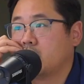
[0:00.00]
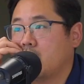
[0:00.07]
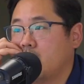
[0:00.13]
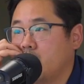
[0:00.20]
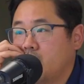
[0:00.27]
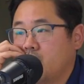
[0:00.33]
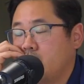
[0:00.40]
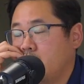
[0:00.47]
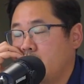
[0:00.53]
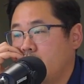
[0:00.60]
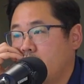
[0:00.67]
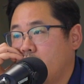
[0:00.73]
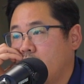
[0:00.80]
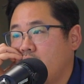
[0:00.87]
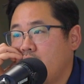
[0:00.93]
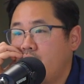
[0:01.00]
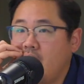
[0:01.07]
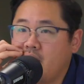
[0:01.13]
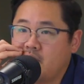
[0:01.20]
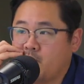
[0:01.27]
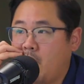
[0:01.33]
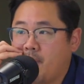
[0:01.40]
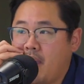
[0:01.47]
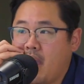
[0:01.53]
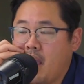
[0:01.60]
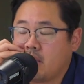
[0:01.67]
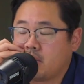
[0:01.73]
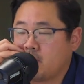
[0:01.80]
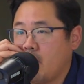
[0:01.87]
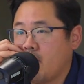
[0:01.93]
they're not small
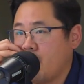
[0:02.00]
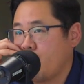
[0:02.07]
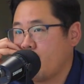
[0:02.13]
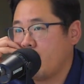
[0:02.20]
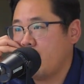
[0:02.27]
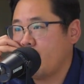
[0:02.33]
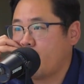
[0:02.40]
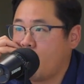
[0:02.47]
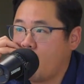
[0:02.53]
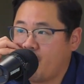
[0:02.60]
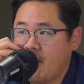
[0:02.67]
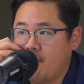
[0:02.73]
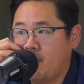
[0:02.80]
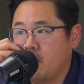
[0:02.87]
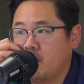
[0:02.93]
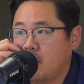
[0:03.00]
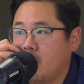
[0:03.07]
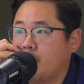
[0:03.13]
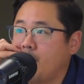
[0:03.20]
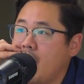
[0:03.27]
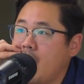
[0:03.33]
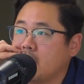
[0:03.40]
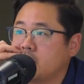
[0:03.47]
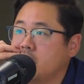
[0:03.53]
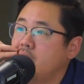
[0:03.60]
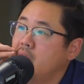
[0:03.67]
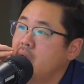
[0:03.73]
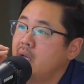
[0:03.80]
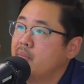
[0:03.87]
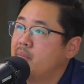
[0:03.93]
banks; they're $3, $4, $5 billion banks,
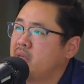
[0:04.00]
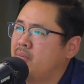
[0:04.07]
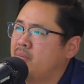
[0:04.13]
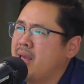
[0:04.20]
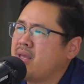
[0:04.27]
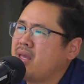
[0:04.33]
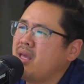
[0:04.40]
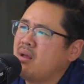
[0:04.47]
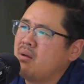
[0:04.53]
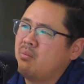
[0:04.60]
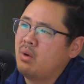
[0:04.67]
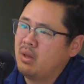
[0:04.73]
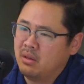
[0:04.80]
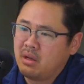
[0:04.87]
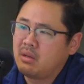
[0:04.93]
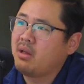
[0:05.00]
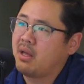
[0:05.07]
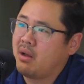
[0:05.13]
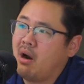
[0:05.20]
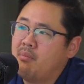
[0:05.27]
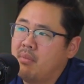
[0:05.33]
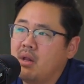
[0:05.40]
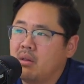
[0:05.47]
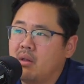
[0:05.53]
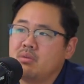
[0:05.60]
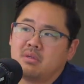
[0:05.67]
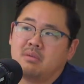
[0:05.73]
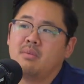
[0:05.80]
but they're making what look like hard money loans to